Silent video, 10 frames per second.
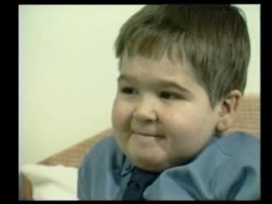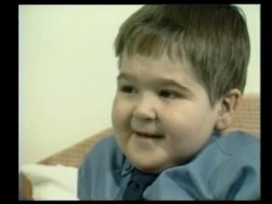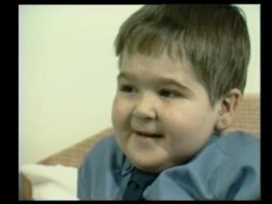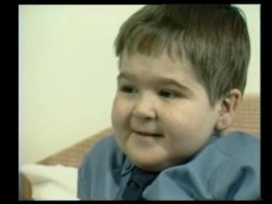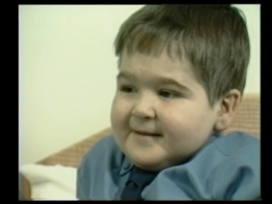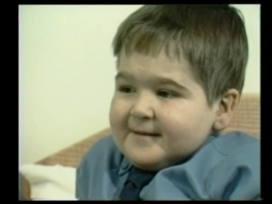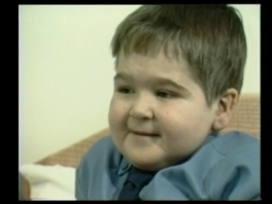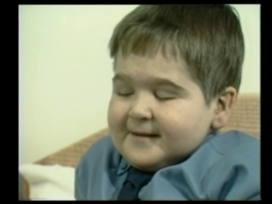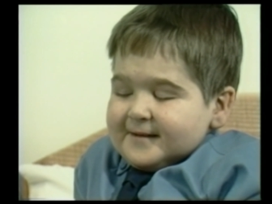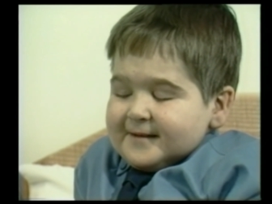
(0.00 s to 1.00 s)
Yes,
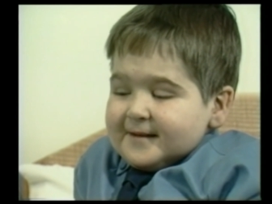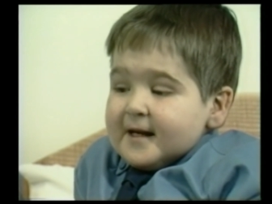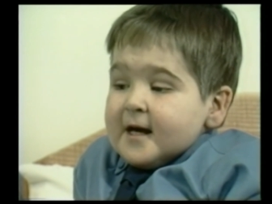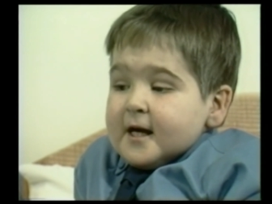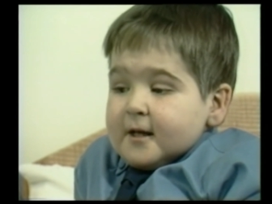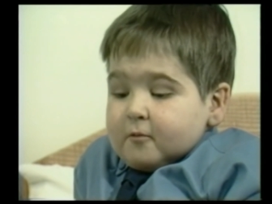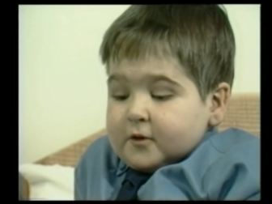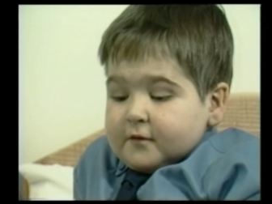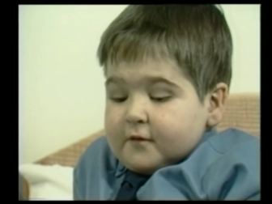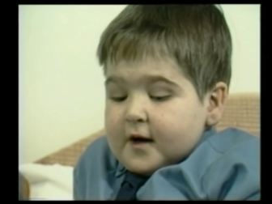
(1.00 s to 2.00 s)
it
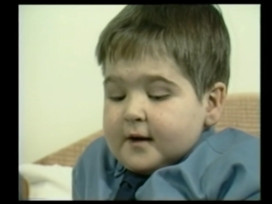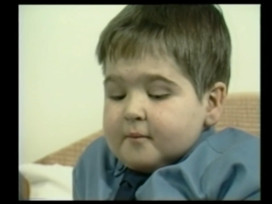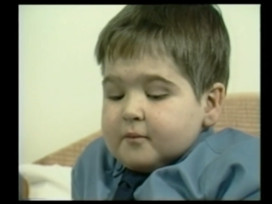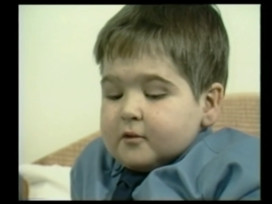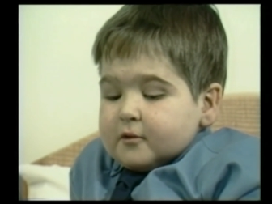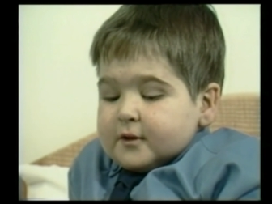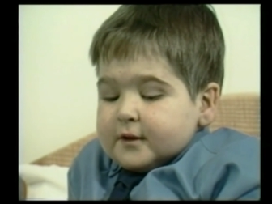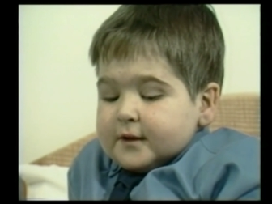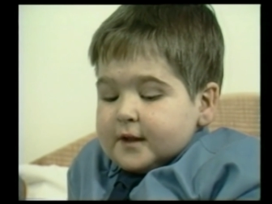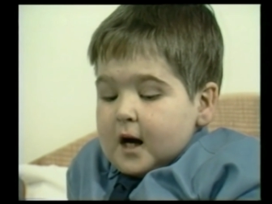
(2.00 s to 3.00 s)
was a very
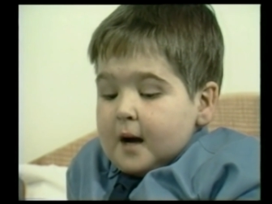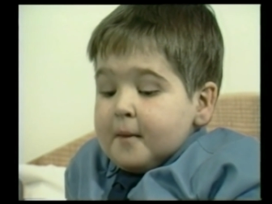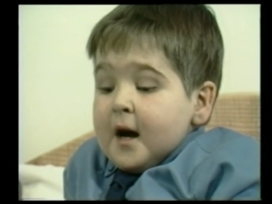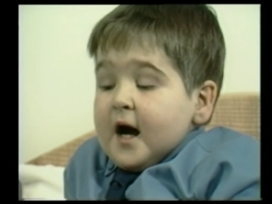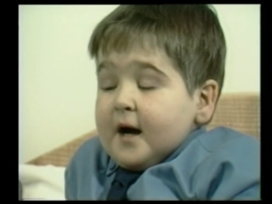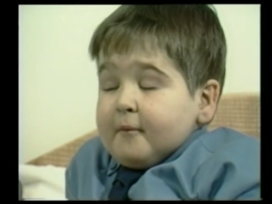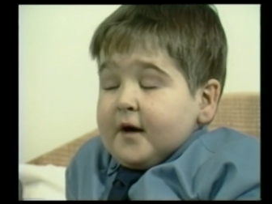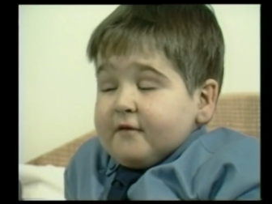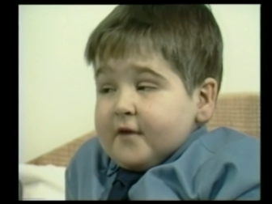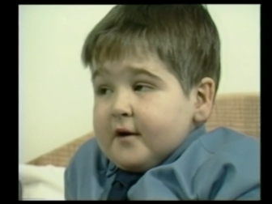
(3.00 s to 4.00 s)
important time, and
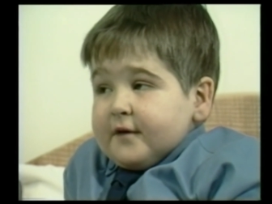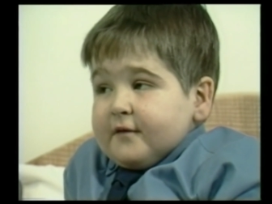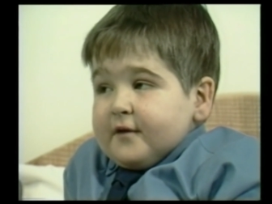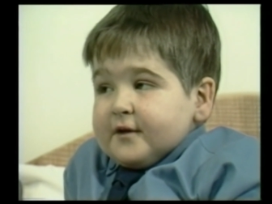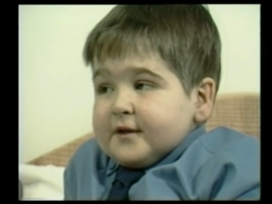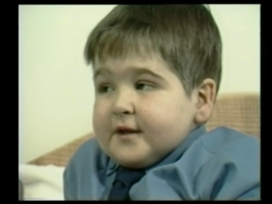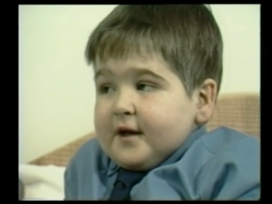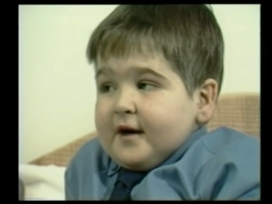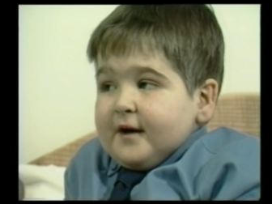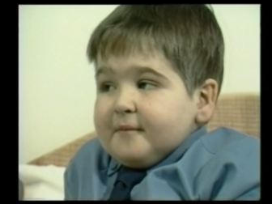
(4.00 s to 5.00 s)
my very first
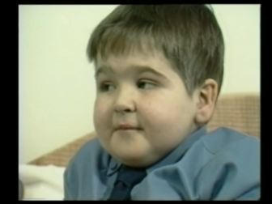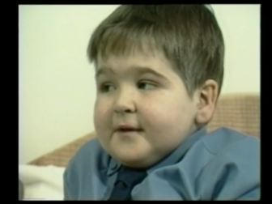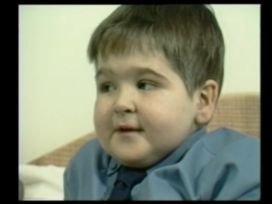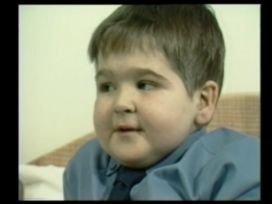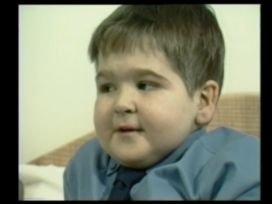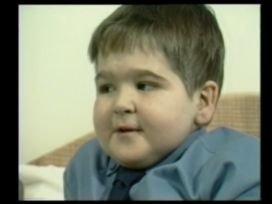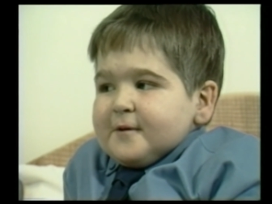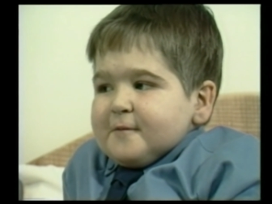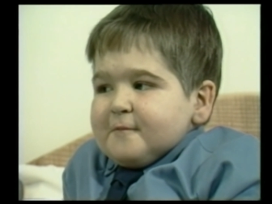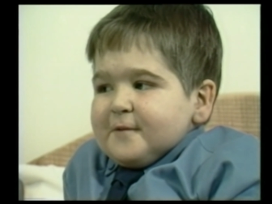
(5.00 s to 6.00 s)
time
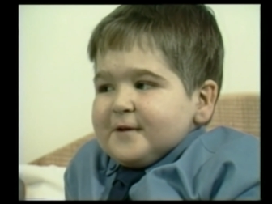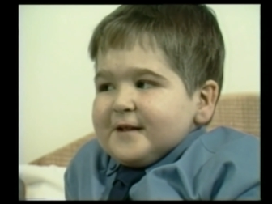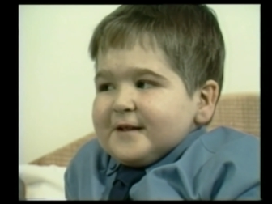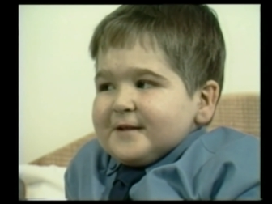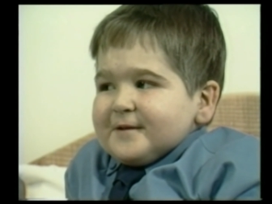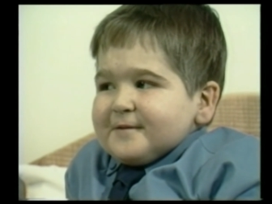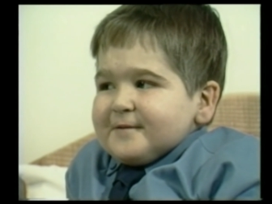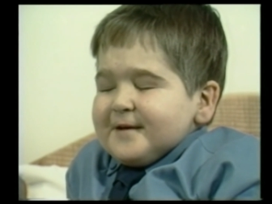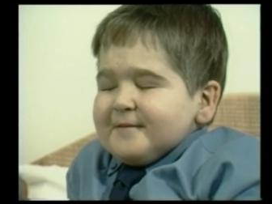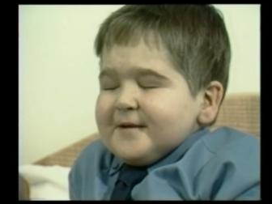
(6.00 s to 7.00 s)
was
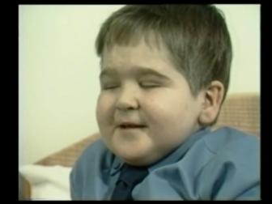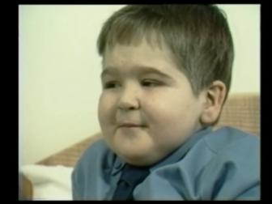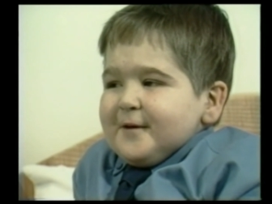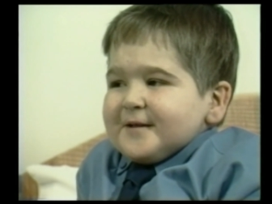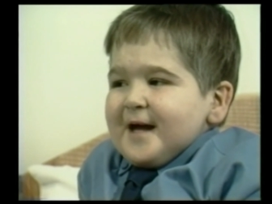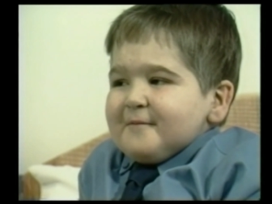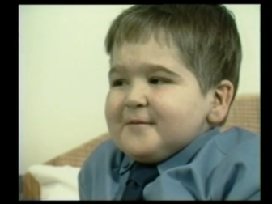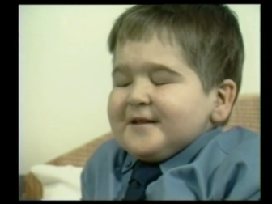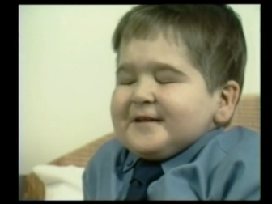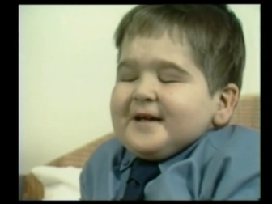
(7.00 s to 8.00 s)
extremely the most
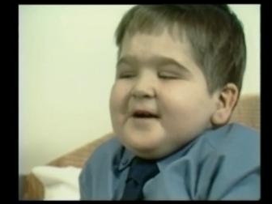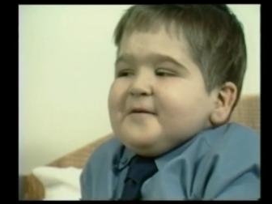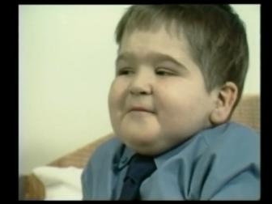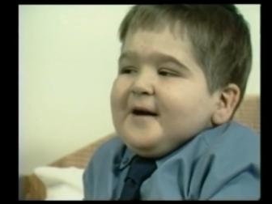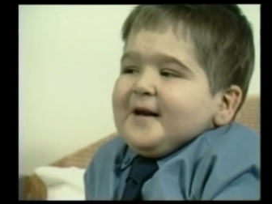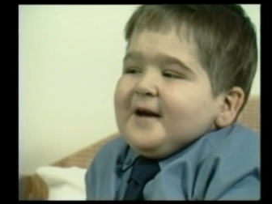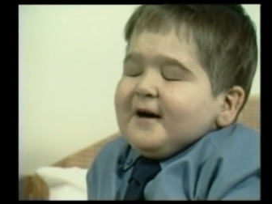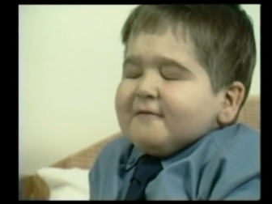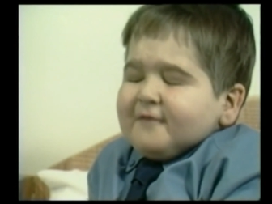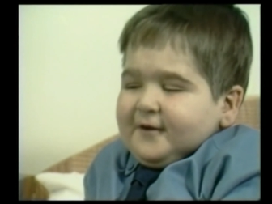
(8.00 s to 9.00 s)
happiest day of my
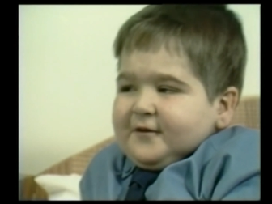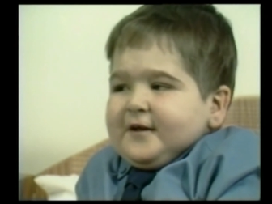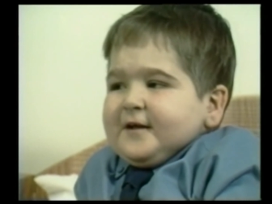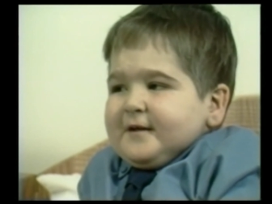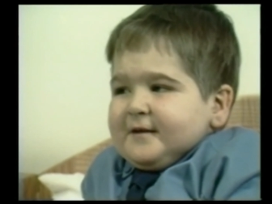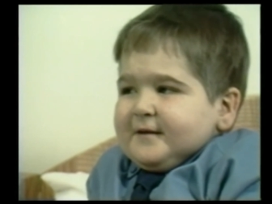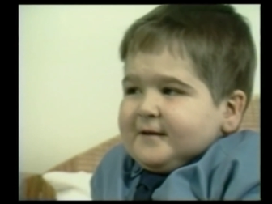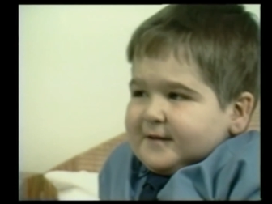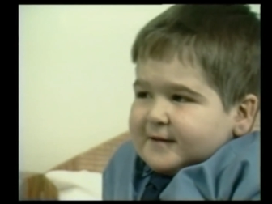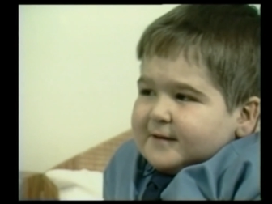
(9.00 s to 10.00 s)
life, I think.
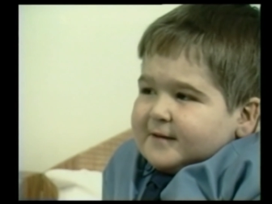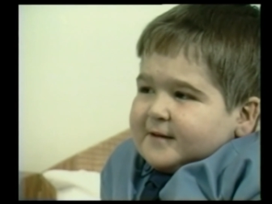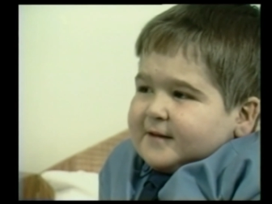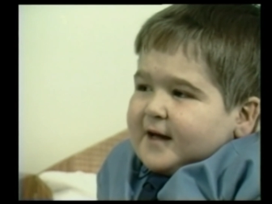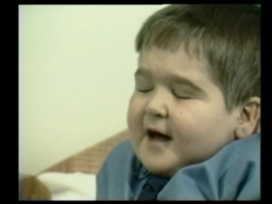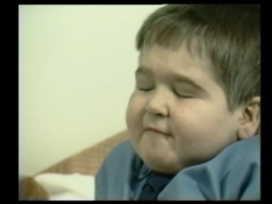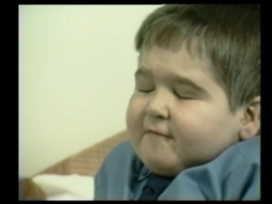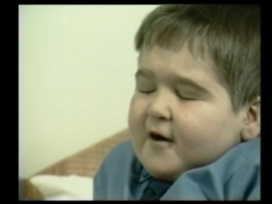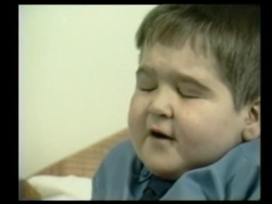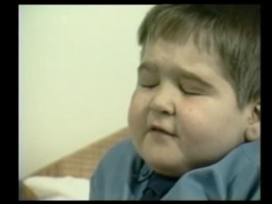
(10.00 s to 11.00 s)
That
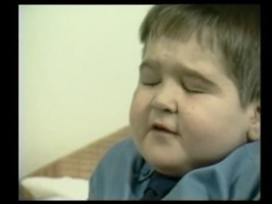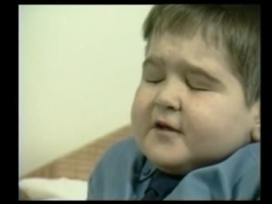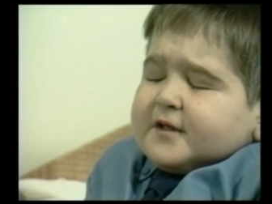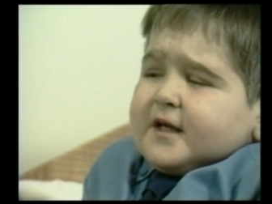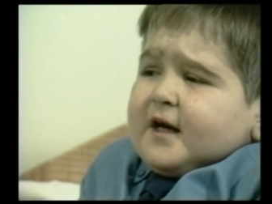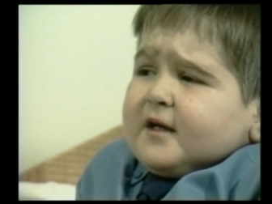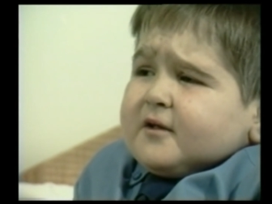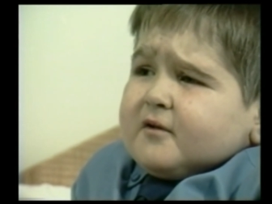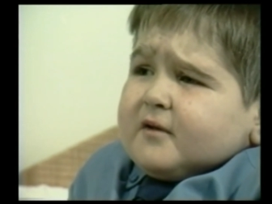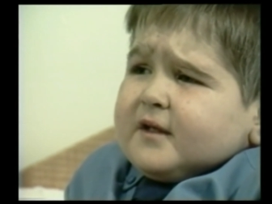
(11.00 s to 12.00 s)
very first day I
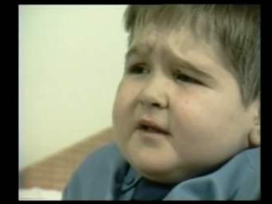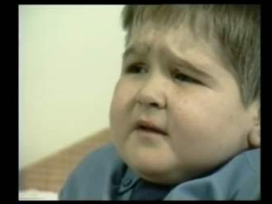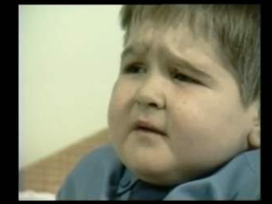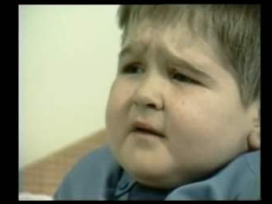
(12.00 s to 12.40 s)
took it,